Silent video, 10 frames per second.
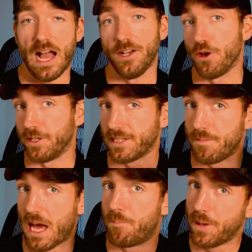Notice I'm
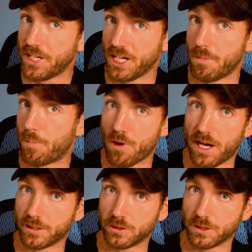not pitching my
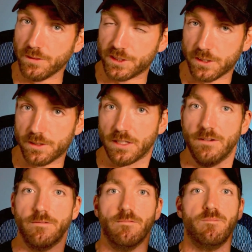product or services,
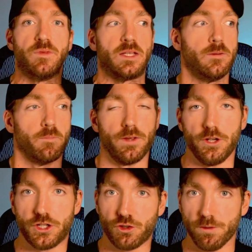but
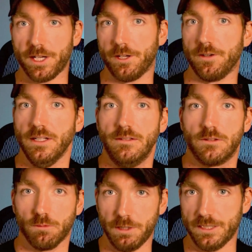the trigger
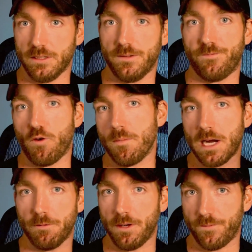reason for
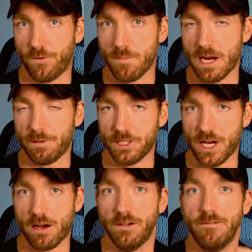my reach
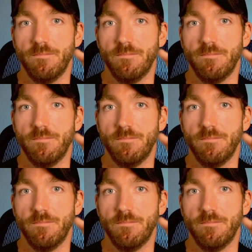out,